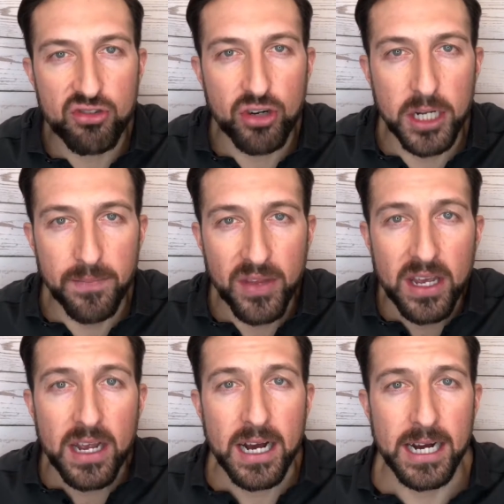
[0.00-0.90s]
drill
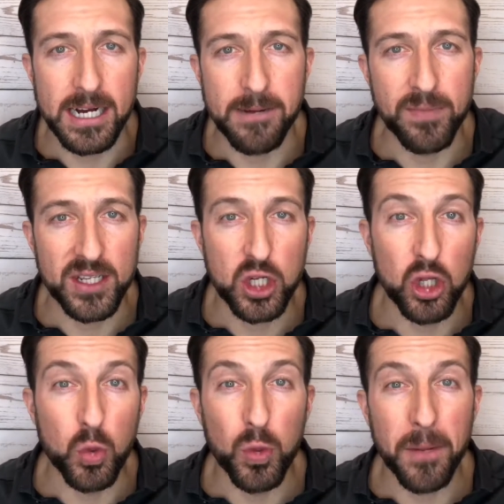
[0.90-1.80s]
is
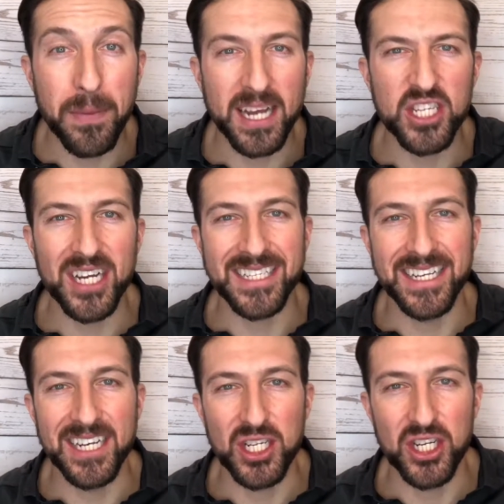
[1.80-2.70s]
called the Winnipeg Jets
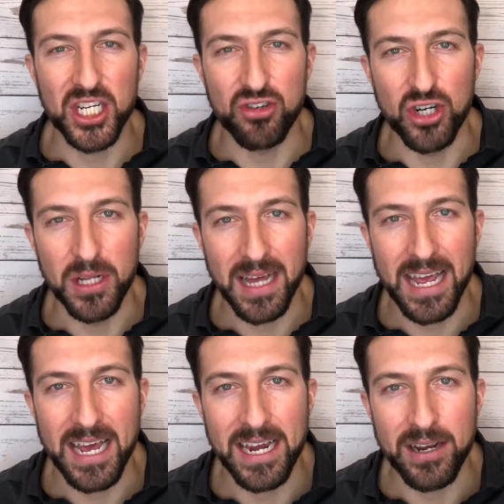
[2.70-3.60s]
conditioning drill.
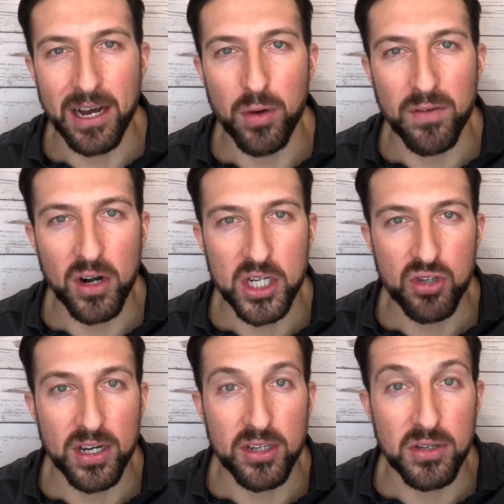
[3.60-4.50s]
And one of our
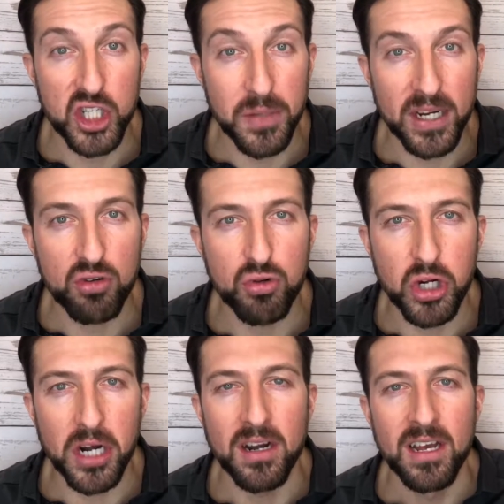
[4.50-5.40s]
instructors, Jimmy
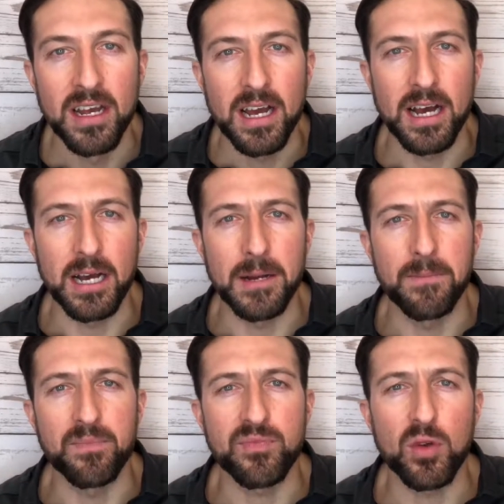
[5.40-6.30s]
Kruger,
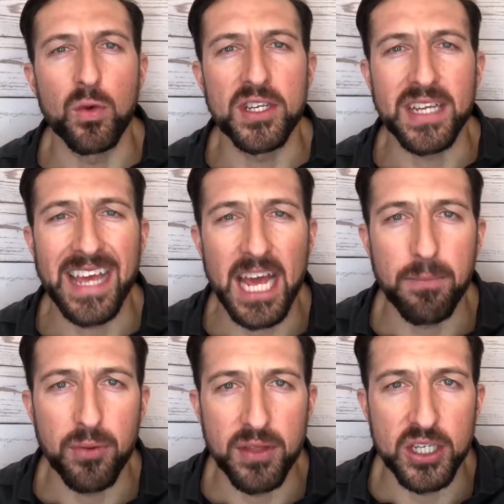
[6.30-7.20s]
went to
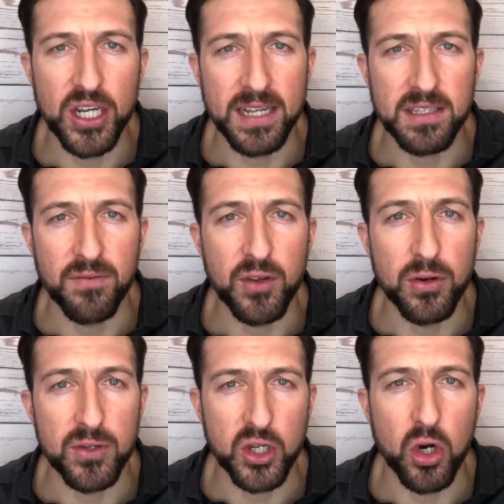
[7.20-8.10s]
camp with the Jets a few
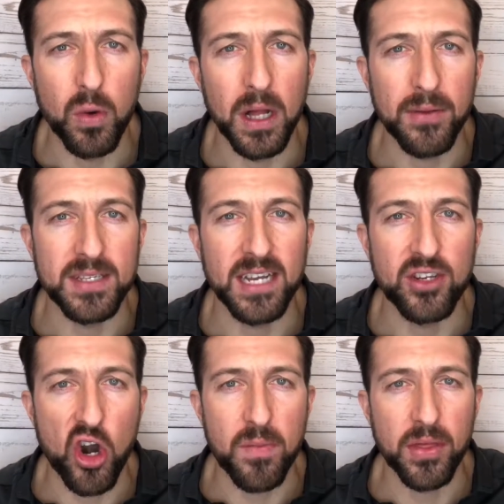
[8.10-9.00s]
years ago while he was at
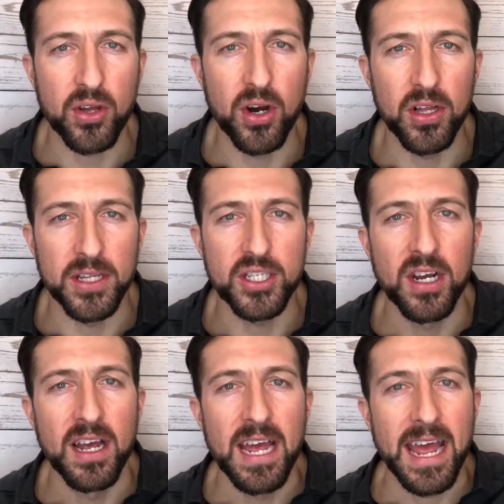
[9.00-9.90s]
Dartmouth
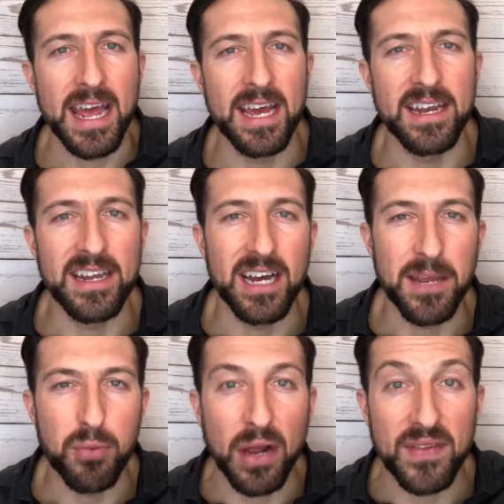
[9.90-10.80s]
College. And
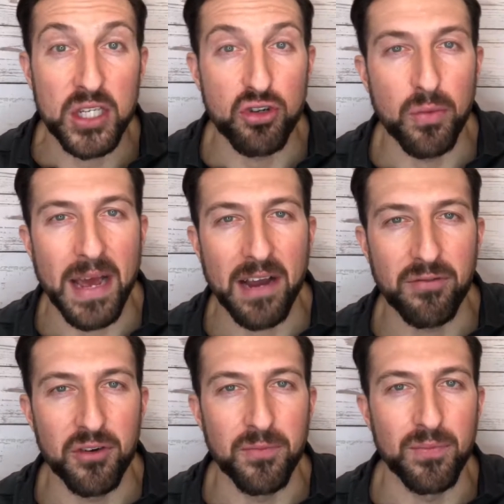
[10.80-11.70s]
he brought this drill back
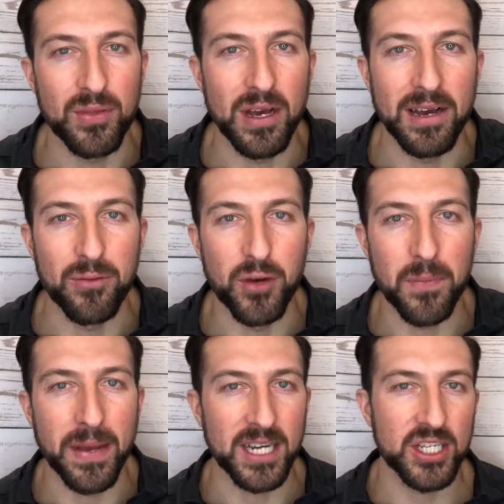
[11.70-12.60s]
from
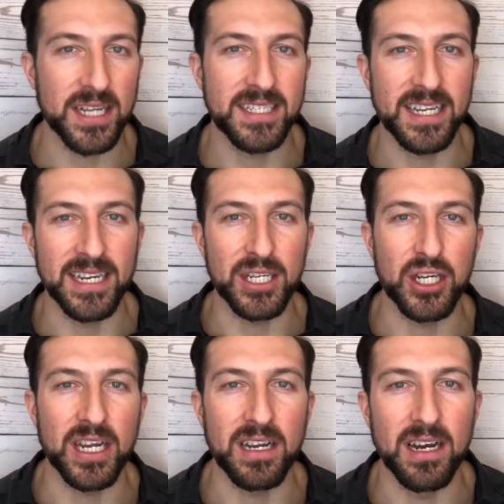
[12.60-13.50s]
Winnipeg Jets
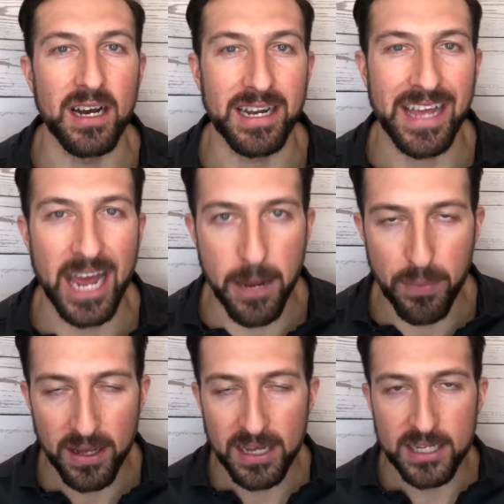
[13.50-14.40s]
conditioning
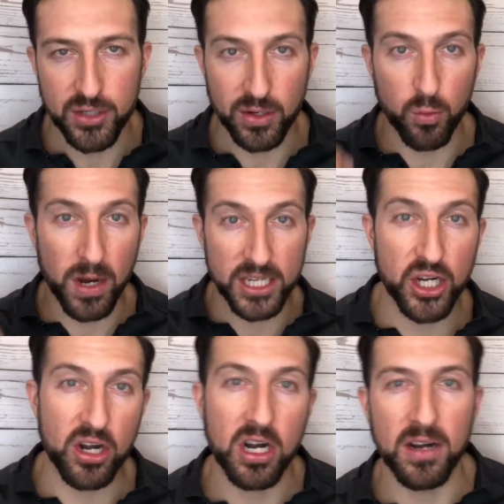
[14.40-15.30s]
camp. So you can
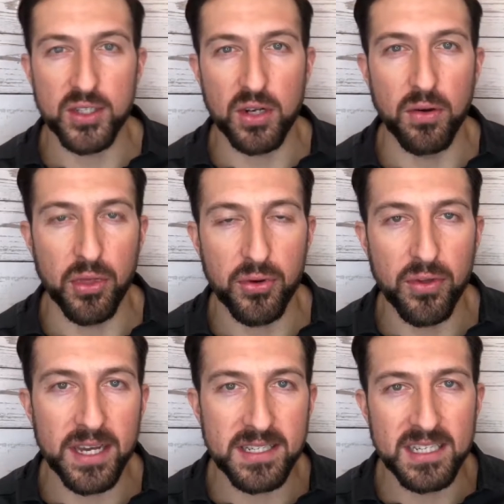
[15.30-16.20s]
watch Eric Hartzell go
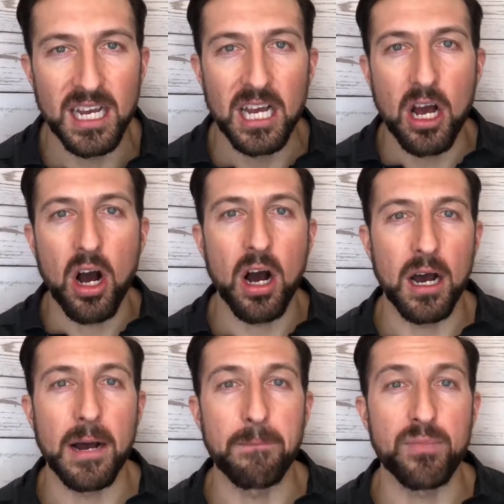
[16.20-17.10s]
through this.
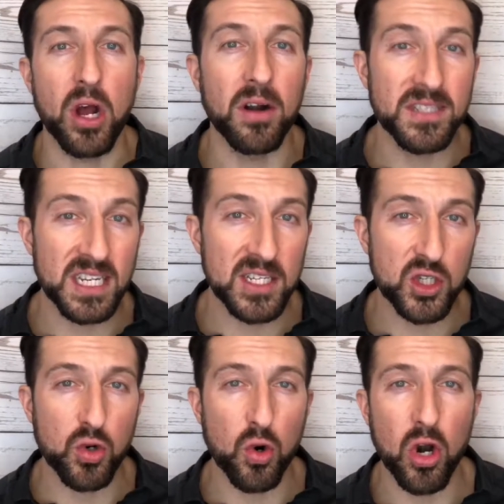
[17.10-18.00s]
Hartzy's
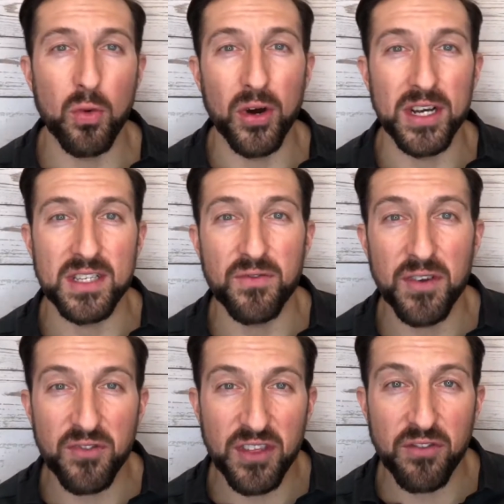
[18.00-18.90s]
score was
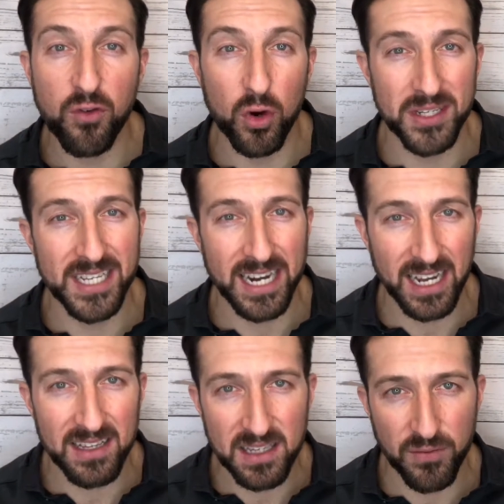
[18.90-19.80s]
54
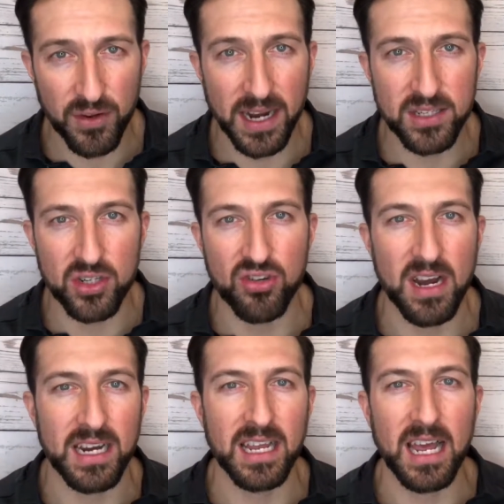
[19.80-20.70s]
seconds if you guys are
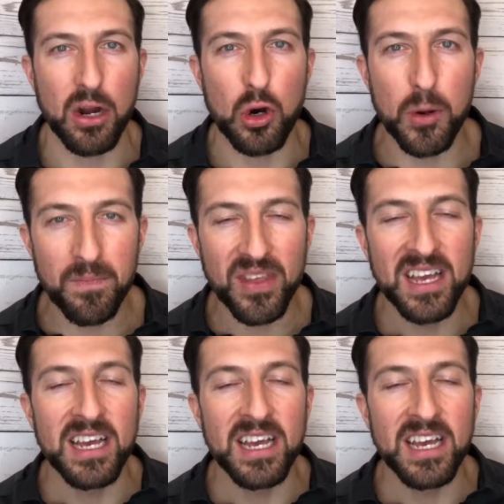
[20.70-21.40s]
tracking at home.